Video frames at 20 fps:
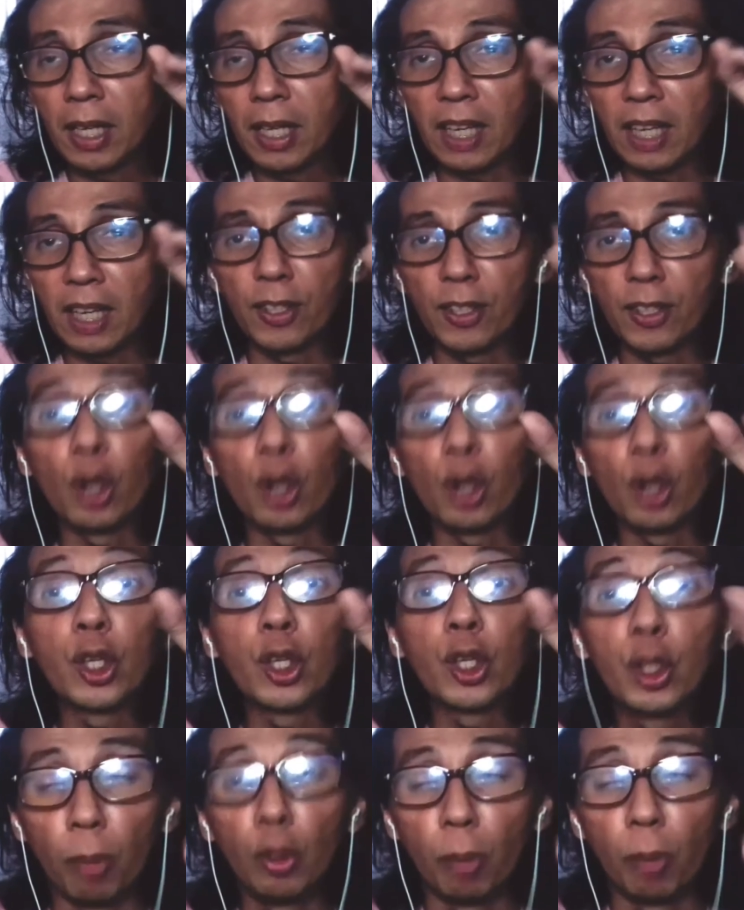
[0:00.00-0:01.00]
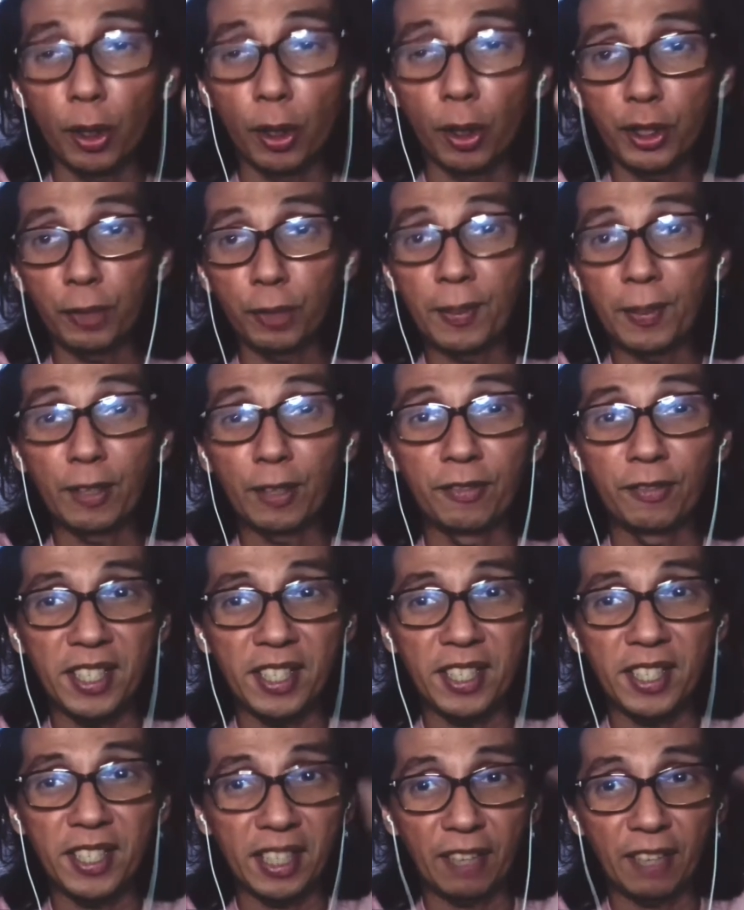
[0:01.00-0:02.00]
even your humor should be
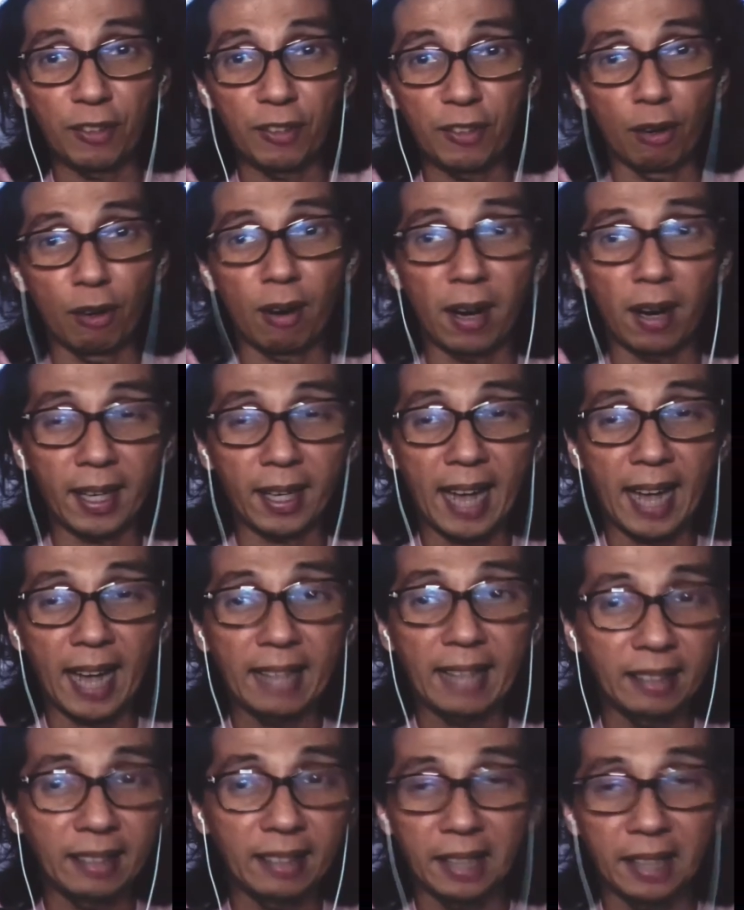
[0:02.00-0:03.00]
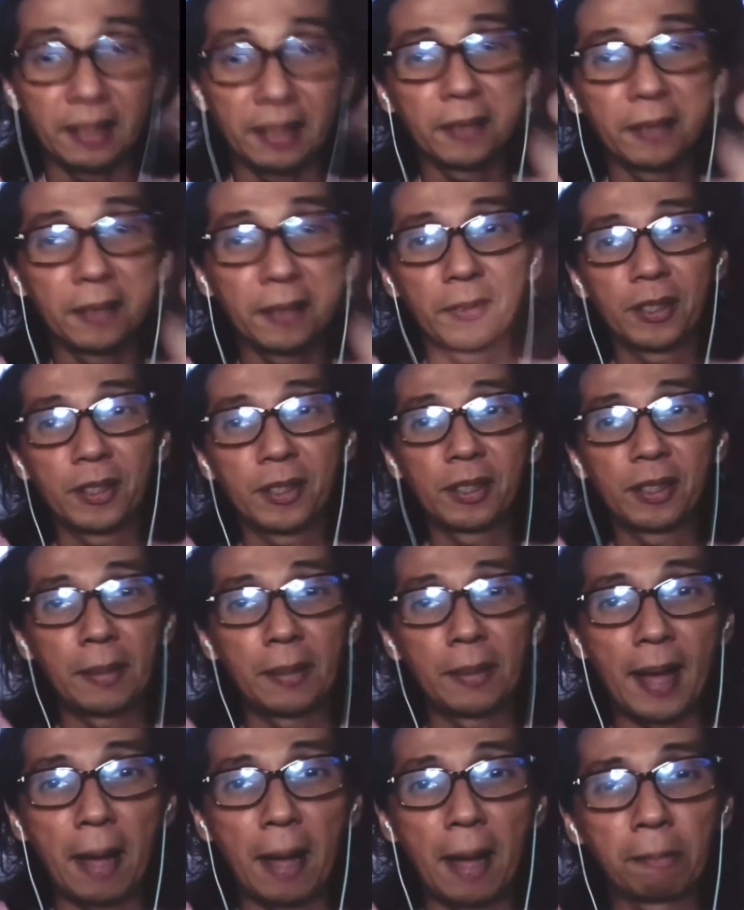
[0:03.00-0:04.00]
convincing if you are a candidate.
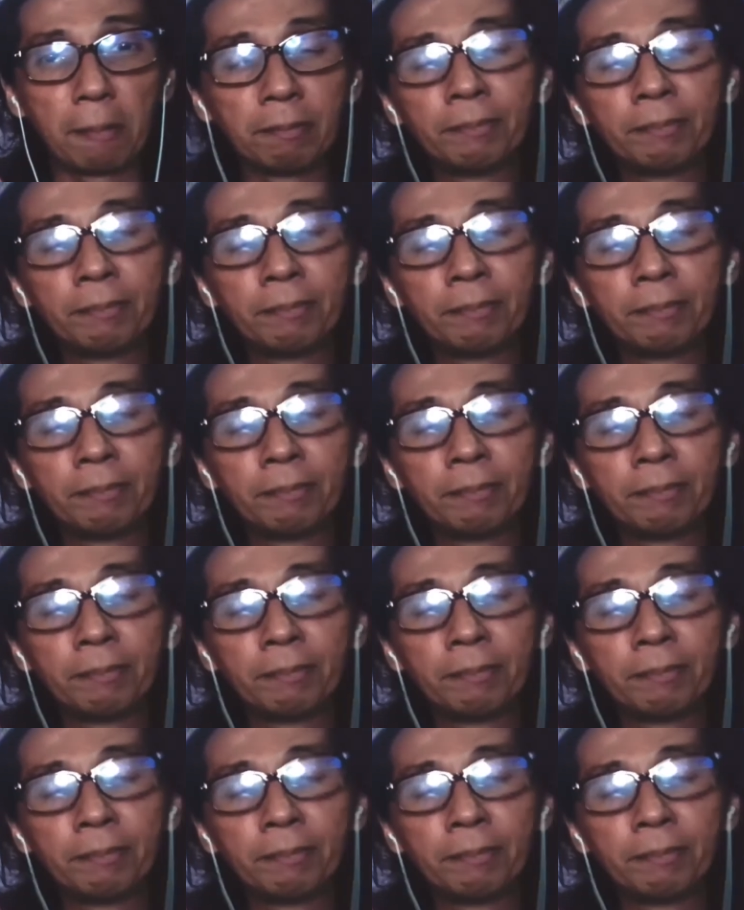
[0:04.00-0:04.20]
Diba?